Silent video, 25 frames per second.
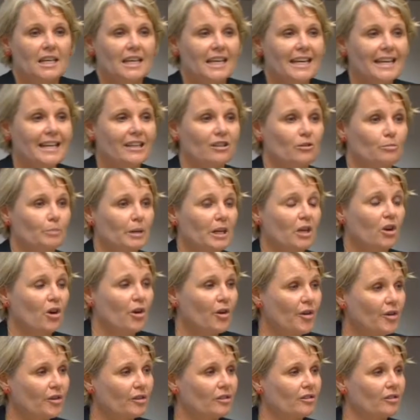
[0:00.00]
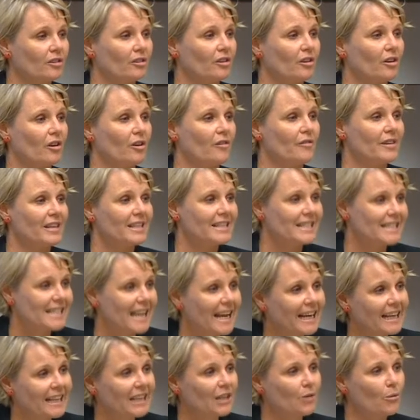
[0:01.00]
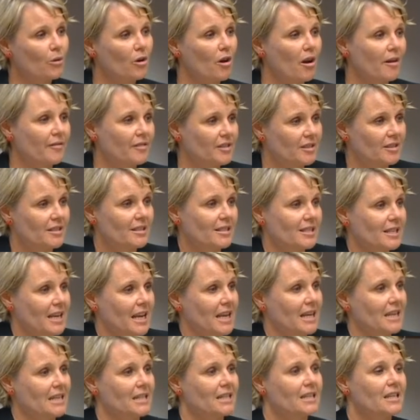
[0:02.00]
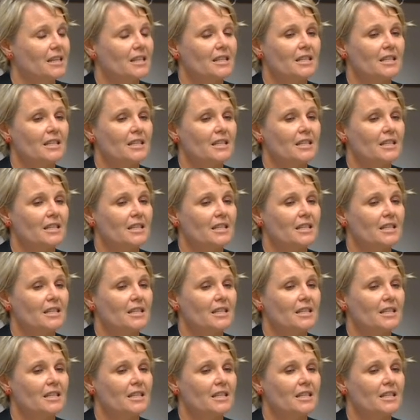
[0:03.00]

It's because of exactly what I've just said,